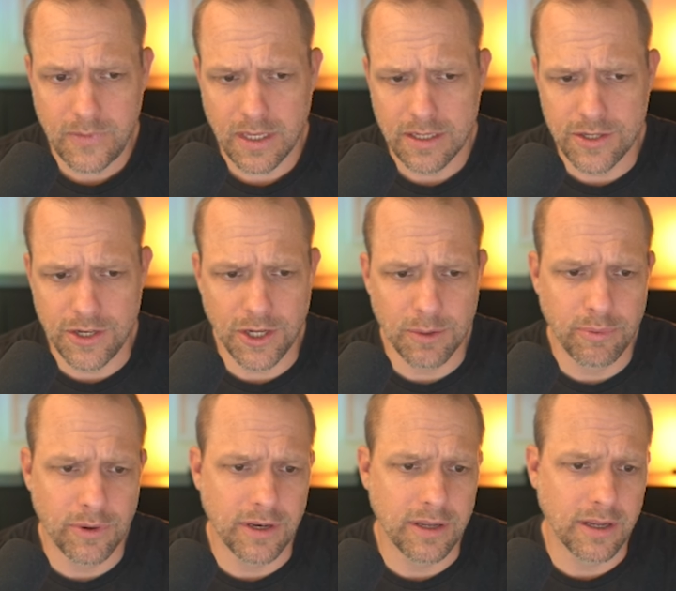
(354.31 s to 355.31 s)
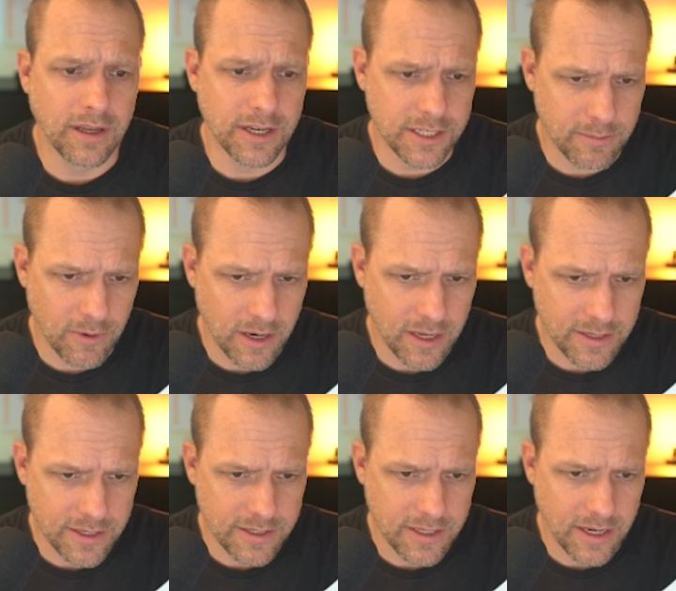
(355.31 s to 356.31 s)
So you can put custom
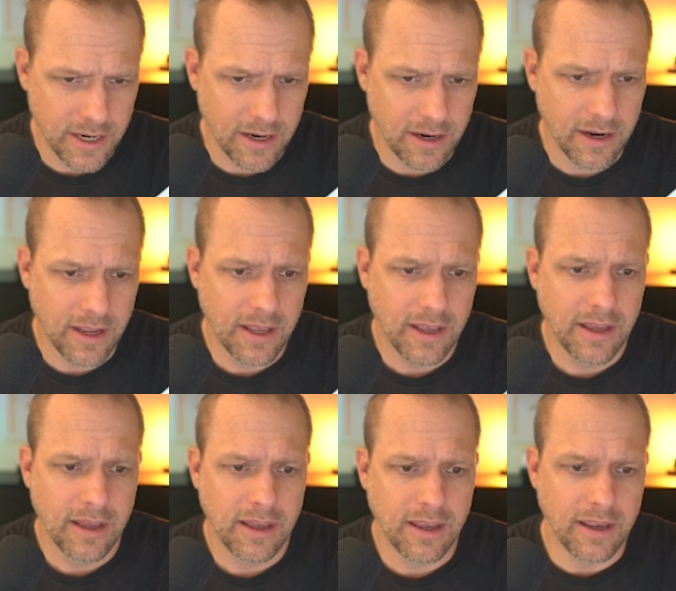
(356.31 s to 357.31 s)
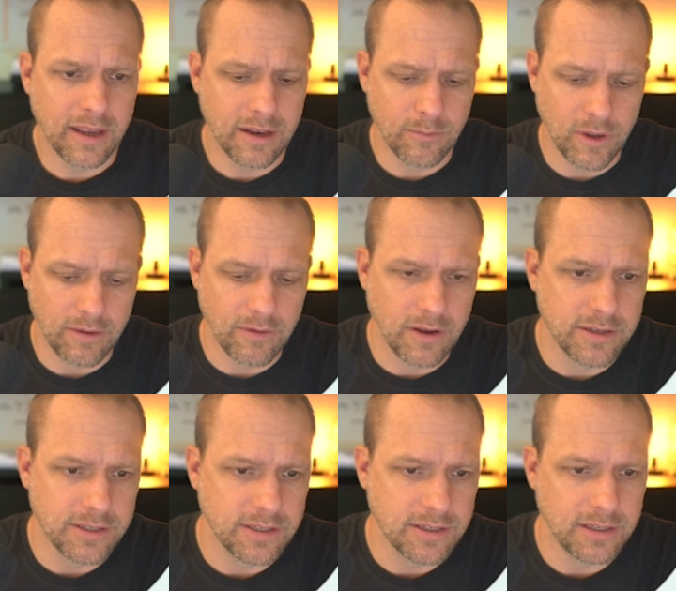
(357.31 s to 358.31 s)
audiences there. And we've
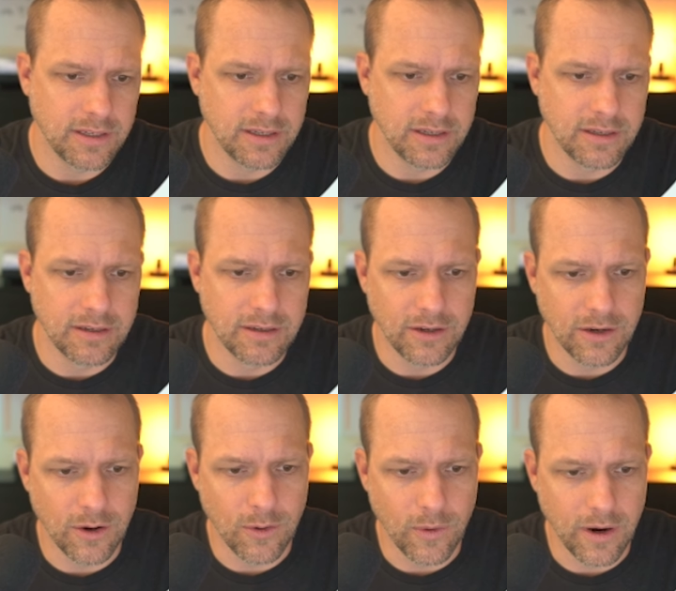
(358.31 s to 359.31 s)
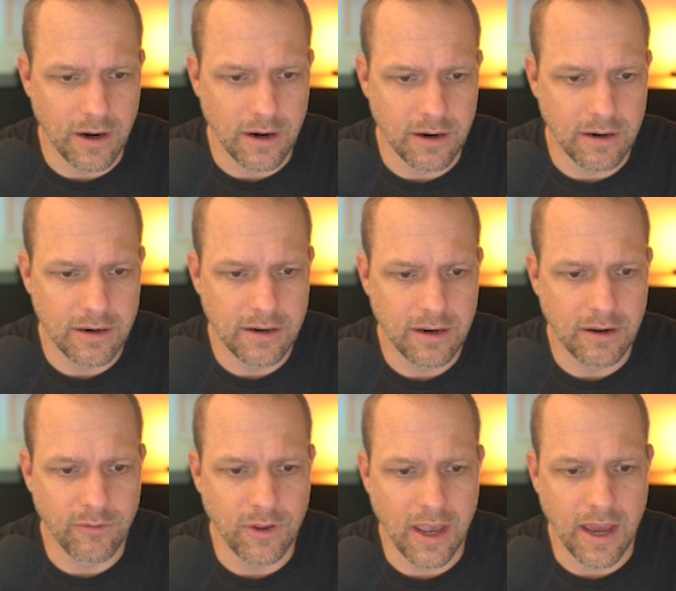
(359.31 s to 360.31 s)
also seen, you know, where
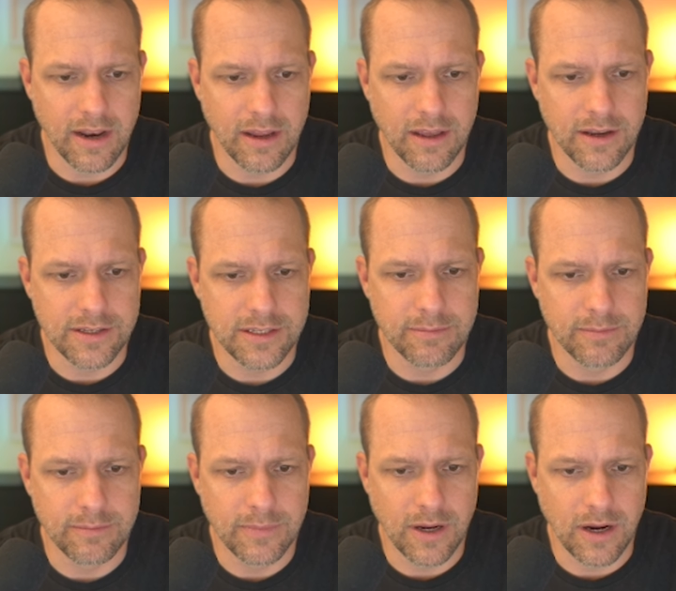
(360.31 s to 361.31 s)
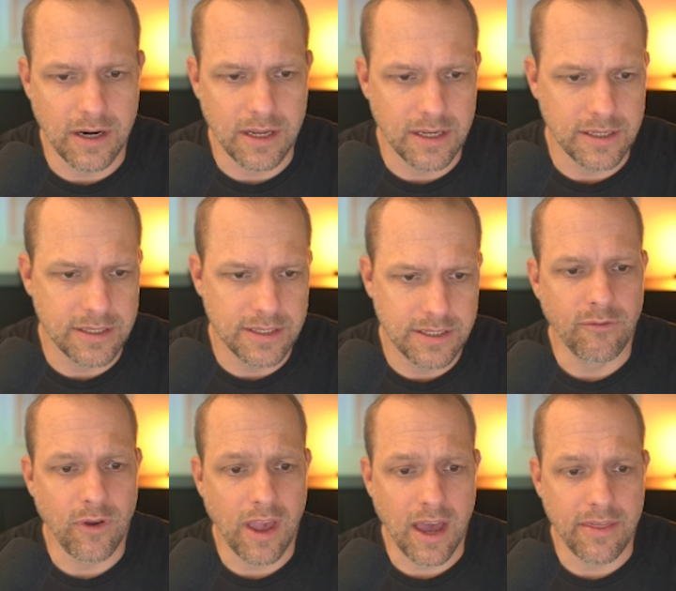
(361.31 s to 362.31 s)
if we add a custom audience, if
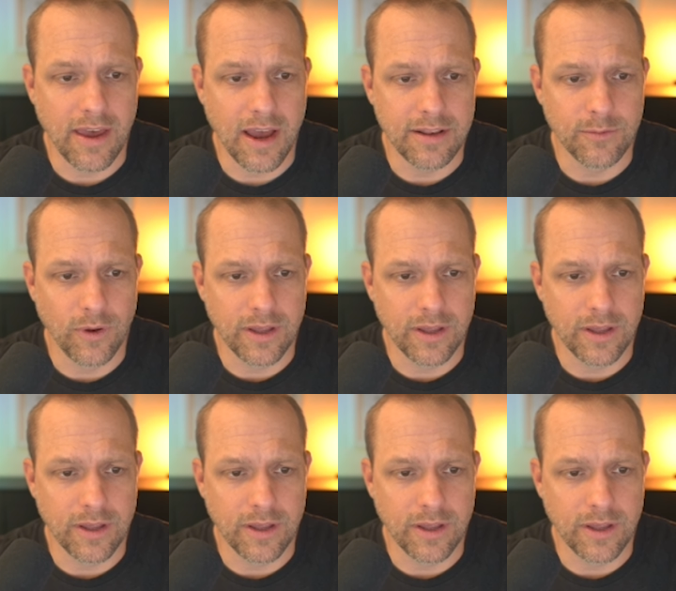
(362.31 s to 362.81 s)
we add that, we'll get